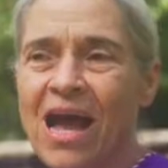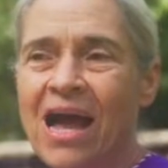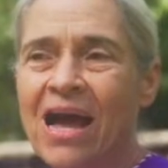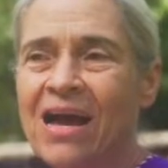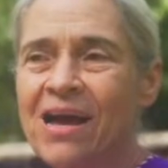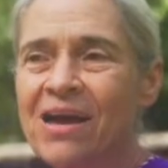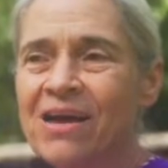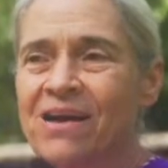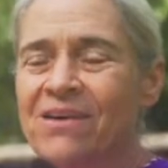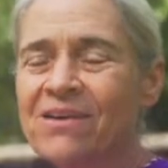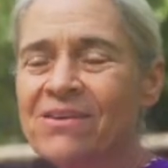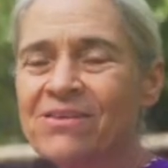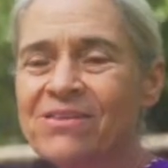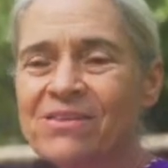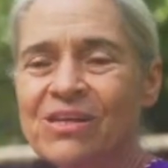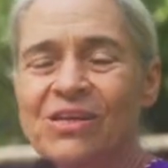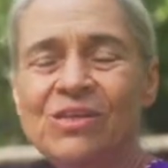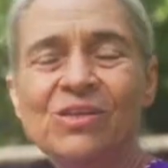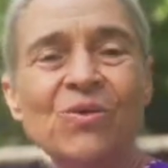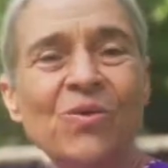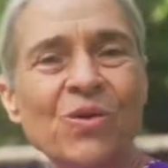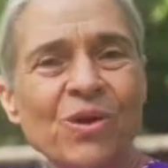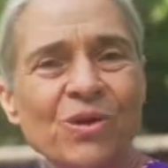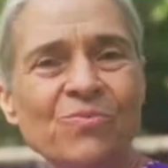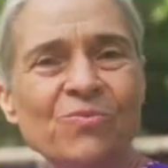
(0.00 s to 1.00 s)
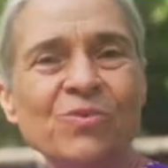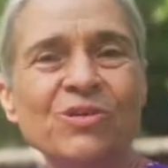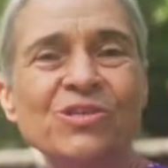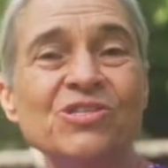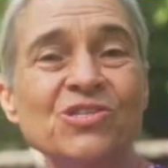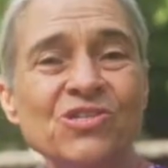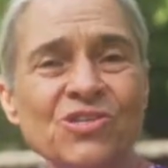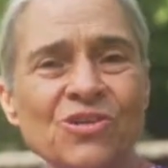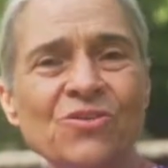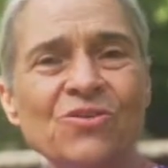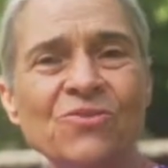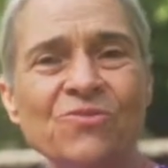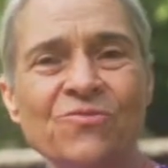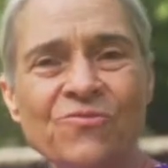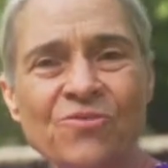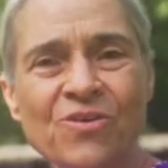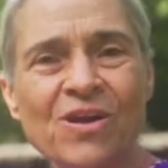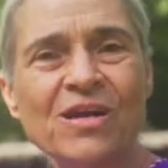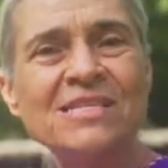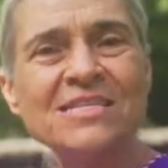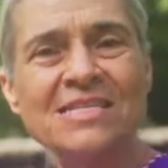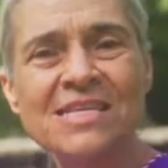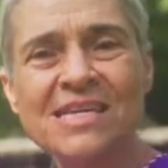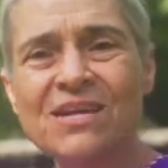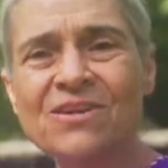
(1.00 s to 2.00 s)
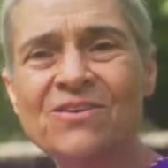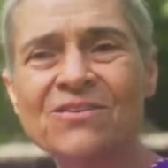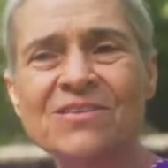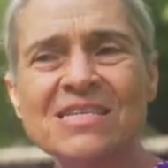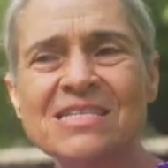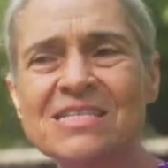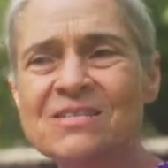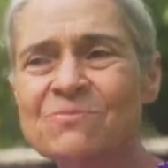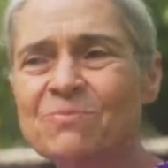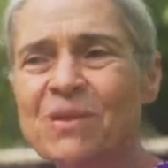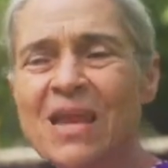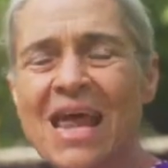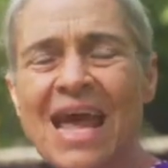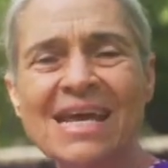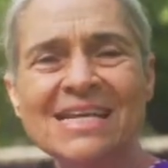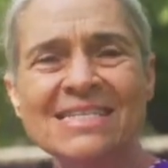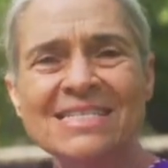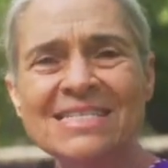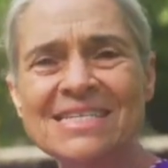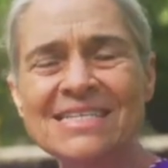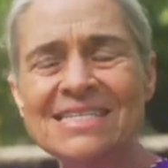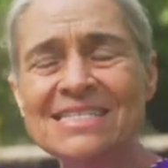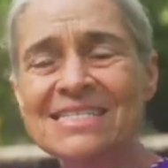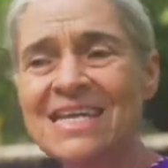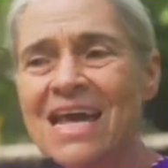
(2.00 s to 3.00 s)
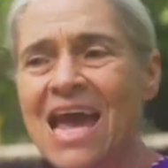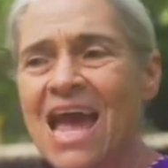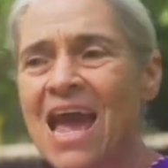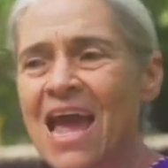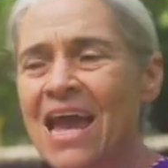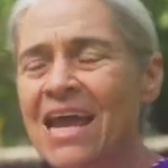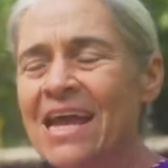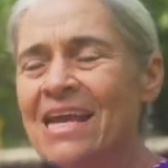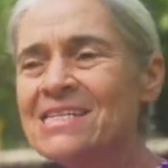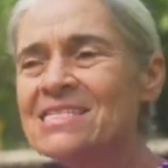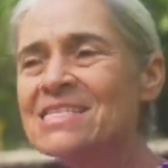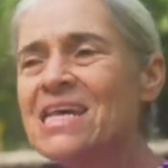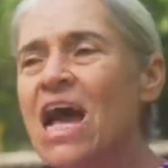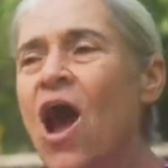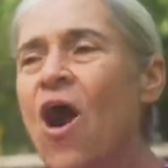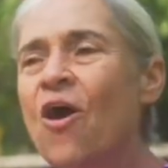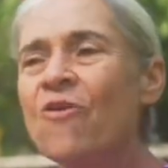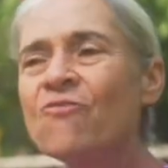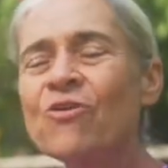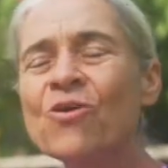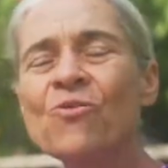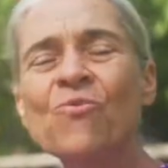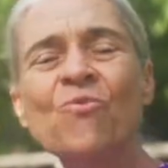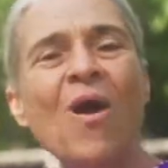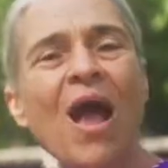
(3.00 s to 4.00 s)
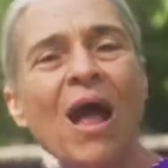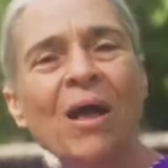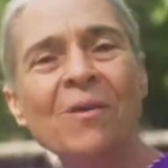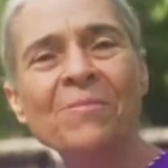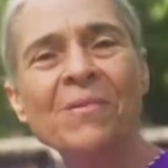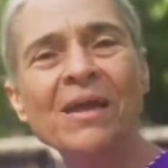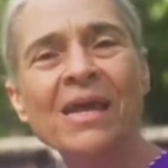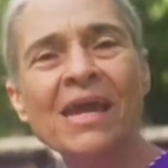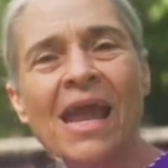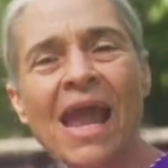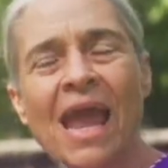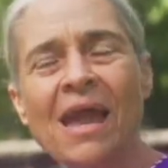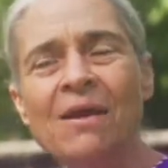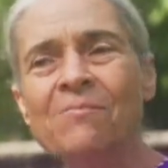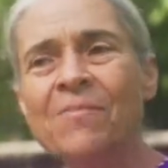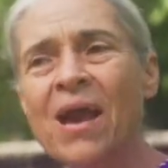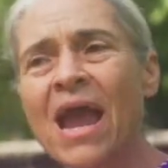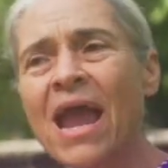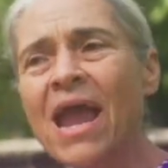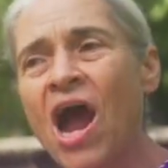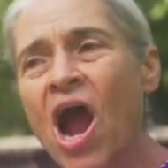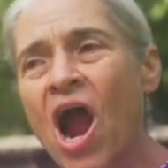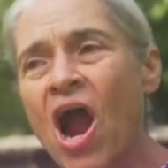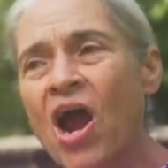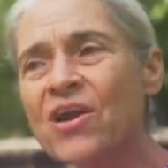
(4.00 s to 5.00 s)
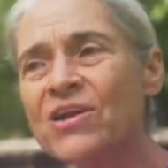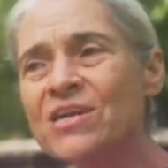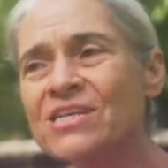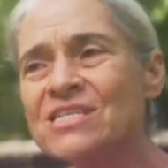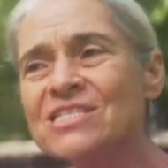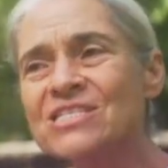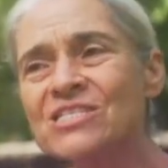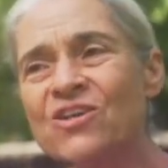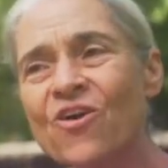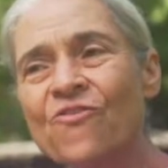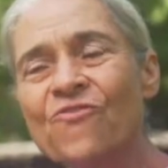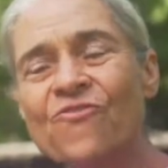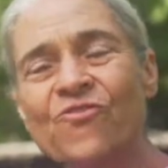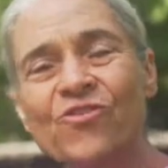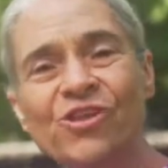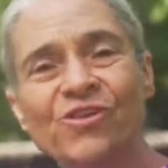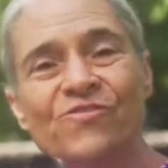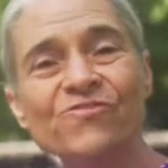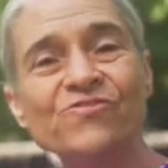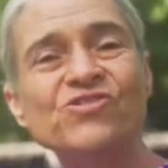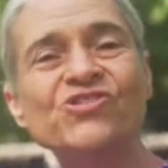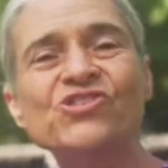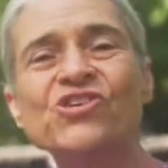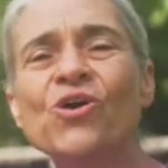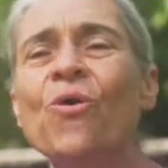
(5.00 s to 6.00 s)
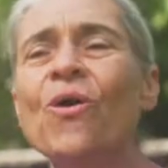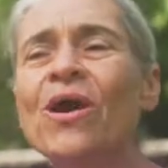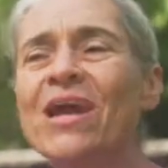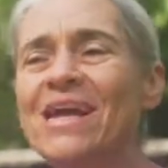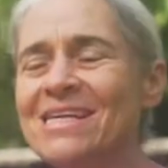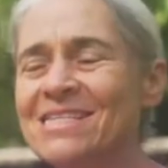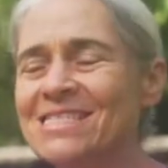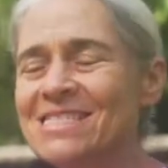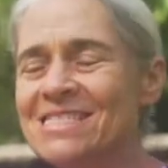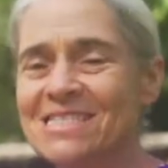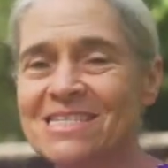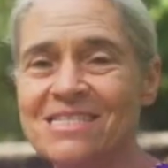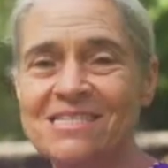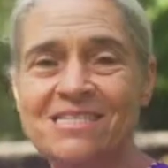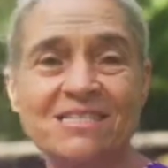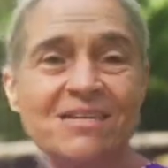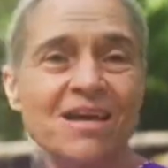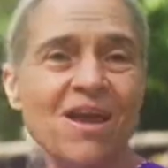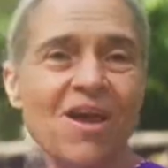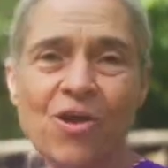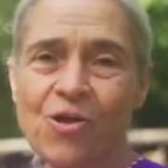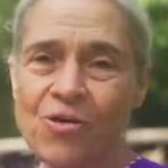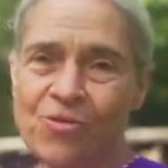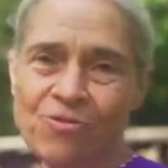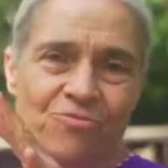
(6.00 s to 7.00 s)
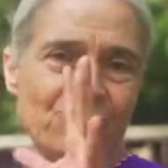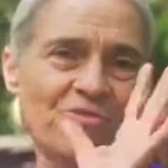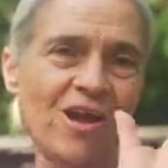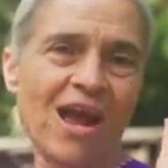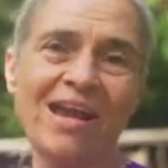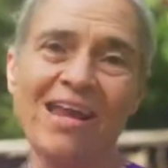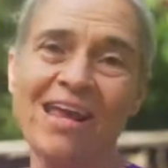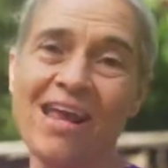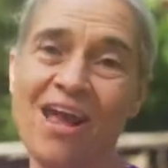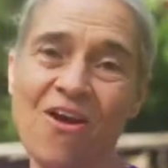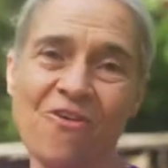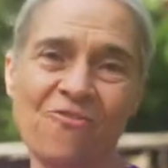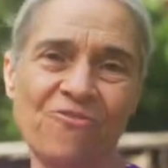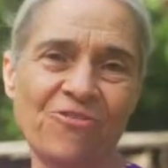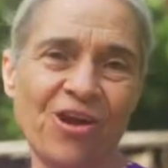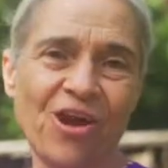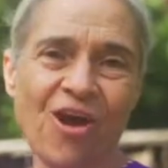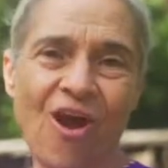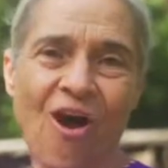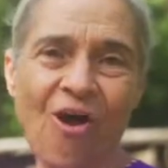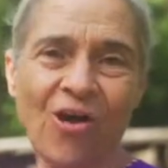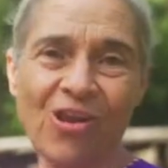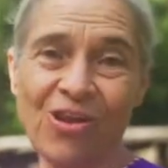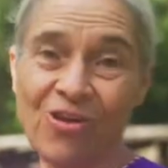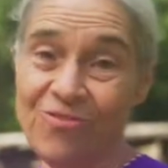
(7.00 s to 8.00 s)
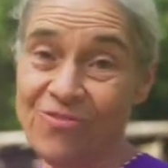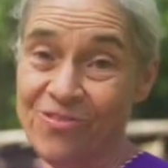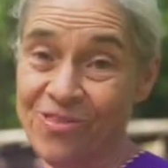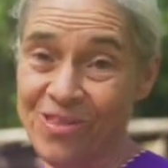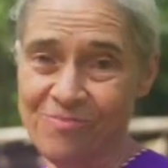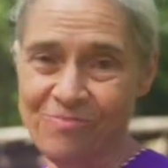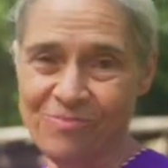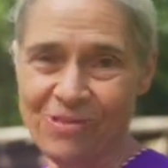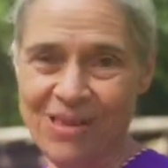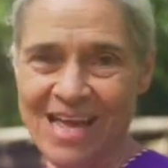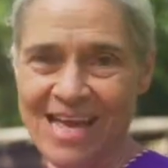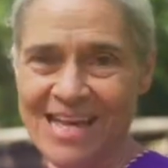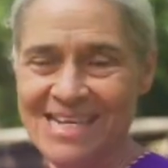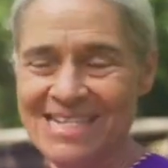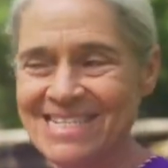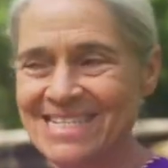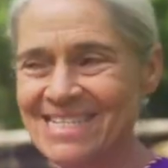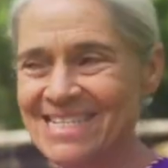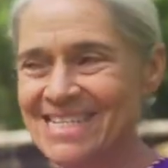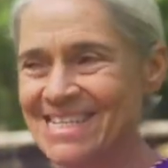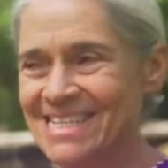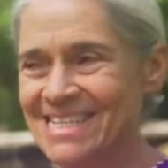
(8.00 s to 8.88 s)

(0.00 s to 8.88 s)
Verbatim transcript: uh, the Lord will do for us here in this place. It's, it's overwhelming and my heart is so full of joy. It's just running over all over the place.